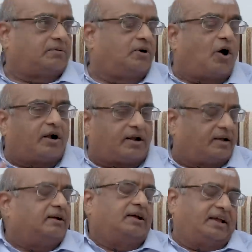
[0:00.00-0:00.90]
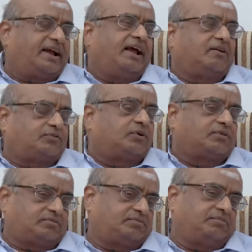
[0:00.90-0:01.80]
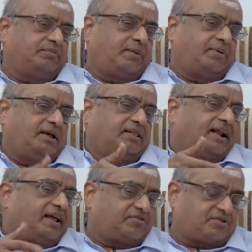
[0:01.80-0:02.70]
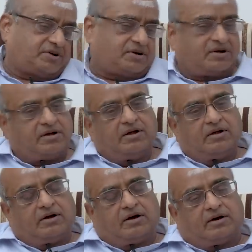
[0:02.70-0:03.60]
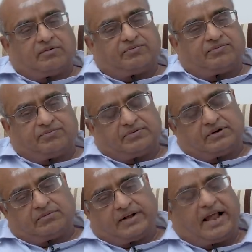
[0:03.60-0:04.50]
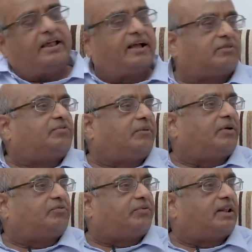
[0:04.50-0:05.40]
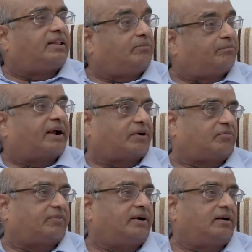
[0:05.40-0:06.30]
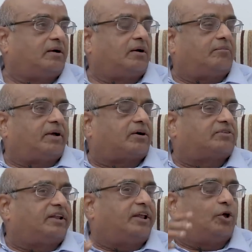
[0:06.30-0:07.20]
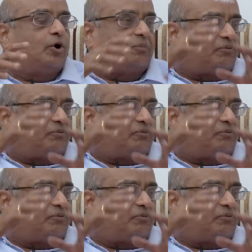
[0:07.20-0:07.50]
because not again, of course, maybe in the next 10 years we will feel the impact of it, because in Europe